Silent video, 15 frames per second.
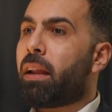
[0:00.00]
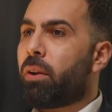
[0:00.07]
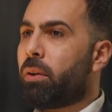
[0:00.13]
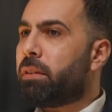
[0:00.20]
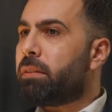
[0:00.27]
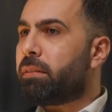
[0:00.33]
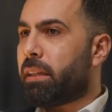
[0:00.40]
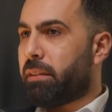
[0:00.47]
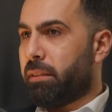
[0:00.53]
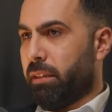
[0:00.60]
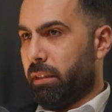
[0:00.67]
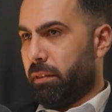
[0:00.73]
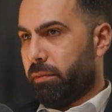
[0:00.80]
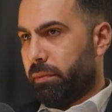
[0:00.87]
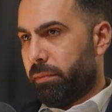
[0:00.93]
alone is not
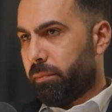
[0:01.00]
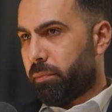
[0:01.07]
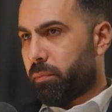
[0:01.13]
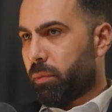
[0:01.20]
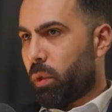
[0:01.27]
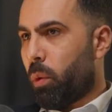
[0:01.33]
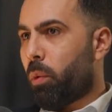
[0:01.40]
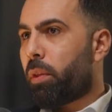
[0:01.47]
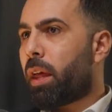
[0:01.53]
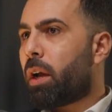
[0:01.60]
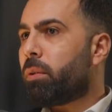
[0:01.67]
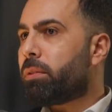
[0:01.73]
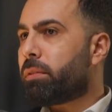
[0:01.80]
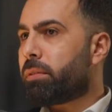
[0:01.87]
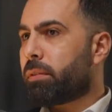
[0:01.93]
enough.
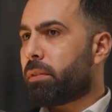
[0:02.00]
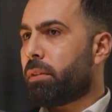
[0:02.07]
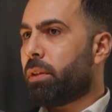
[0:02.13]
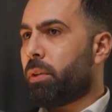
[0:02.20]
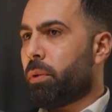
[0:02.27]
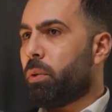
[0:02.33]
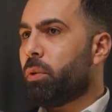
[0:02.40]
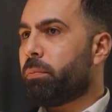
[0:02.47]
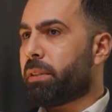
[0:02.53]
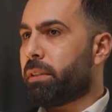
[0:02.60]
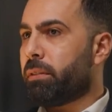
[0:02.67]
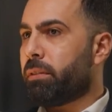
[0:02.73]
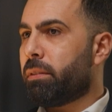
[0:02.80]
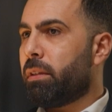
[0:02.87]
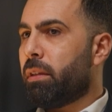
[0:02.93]
Without a
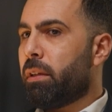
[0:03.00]
human,